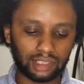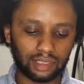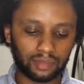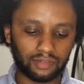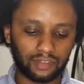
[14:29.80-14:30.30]

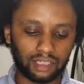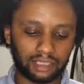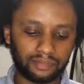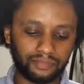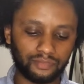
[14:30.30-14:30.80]
some of
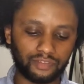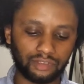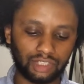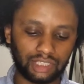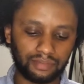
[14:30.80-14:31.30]
the
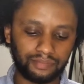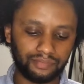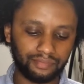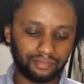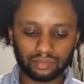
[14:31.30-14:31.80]
fungee.
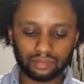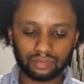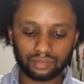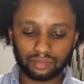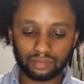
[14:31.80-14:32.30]

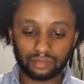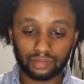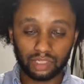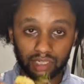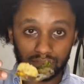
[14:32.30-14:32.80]

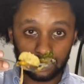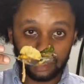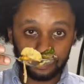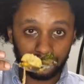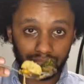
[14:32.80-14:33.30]
Okay, ready?